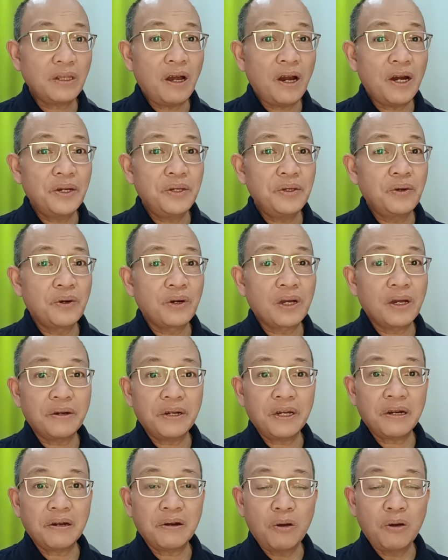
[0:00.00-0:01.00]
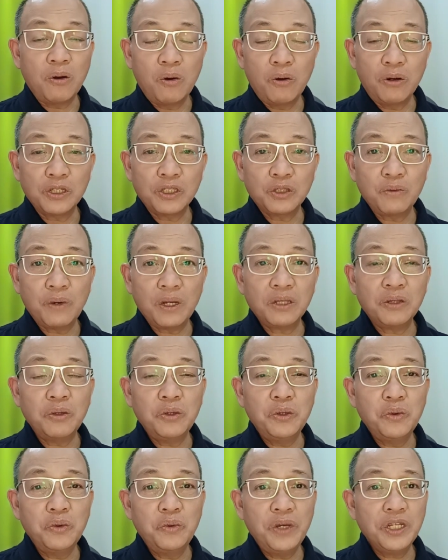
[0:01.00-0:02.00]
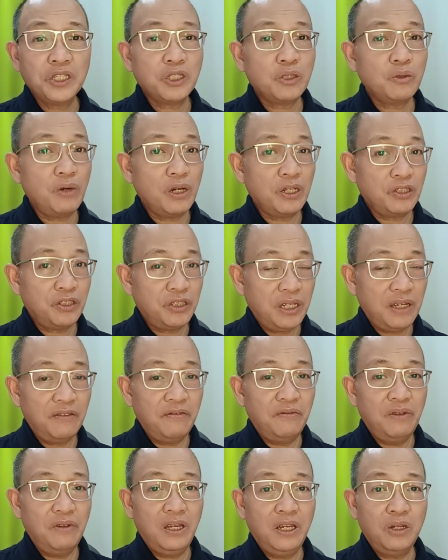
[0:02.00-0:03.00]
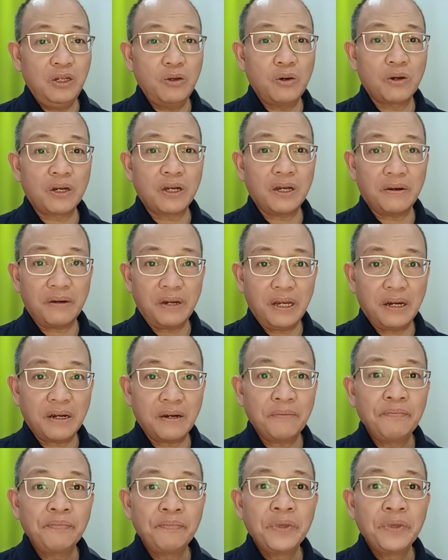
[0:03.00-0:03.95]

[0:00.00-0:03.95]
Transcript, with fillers: are your career goals what do you wish to achieve in your career